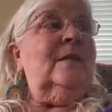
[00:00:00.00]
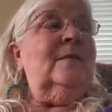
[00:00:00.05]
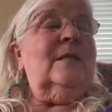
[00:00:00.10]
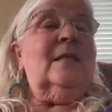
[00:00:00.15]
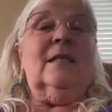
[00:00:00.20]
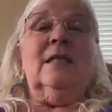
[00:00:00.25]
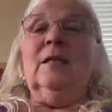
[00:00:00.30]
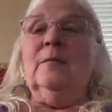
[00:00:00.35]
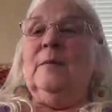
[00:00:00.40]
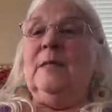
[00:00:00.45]
I'm
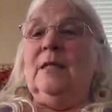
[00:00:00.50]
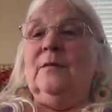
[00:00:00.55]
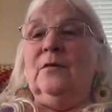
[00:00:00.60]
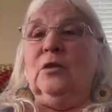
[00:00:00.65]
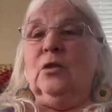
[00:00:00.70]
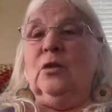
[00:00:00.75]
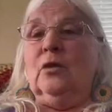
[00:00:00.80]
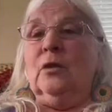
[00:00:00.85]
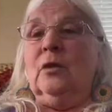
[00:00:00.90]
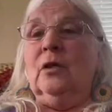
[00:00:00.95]
still a bit of a
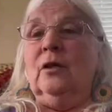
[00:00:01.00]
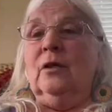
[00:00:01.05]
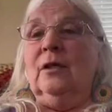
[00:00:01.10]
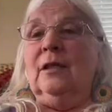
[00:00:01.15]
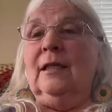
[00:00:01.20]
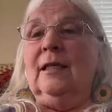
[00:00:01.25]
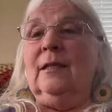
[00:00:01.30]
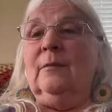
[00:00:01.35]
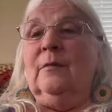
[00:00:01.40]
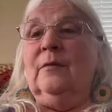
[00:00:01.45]

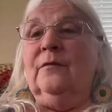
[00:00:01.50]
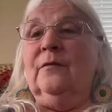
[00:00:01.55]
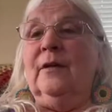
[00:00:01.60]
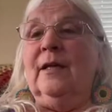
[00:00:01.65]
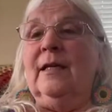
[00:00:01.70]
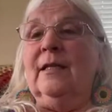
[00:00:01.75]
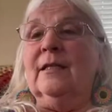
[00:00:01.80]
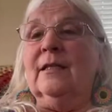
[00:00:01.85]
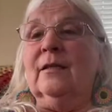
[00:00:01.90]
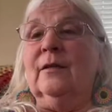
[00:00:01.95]
chocoholic, I'm
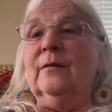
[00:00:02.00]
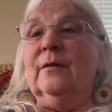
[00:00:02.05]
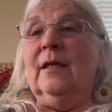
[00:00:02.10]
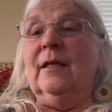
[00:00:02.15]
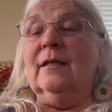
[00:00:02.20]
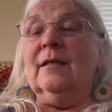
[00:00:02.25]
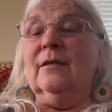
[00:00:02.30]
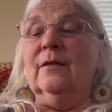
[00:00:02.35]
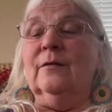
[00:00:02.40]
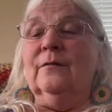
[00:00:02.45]
afraid, so
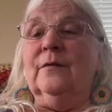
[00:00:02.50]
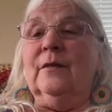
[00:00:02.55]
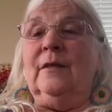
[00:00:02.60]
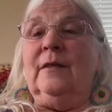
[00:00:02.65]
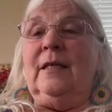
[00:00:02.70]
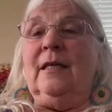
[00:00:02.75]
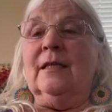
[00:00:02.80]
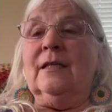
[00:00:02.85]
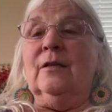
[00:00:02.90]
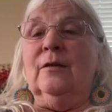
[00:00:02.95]
that's not
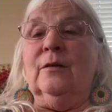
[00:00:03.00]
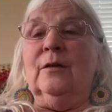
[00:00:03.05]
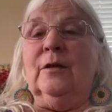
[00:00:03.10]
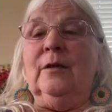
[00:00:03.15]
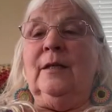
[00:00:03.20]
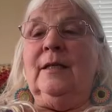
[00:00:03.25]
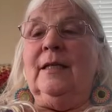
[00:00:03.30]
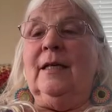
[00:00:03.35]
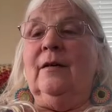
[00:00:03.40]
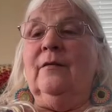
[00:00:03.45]
very, that's not
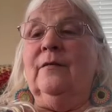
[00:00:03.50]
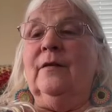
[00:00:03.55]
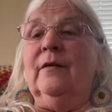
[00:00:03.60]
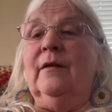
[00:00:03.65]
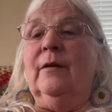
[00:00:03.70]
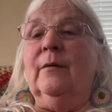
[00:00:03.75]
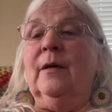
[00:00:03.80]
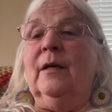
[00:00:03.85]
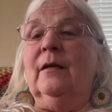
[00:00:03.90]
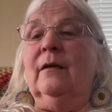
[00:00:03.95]
going down
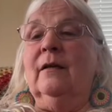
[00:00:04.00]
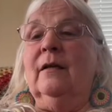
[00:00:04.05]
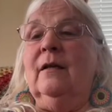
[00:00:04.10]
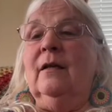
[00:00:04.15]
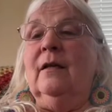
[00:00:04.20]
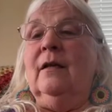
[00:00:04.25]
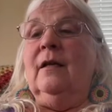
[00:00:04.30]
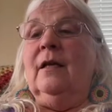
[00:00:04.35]
very well.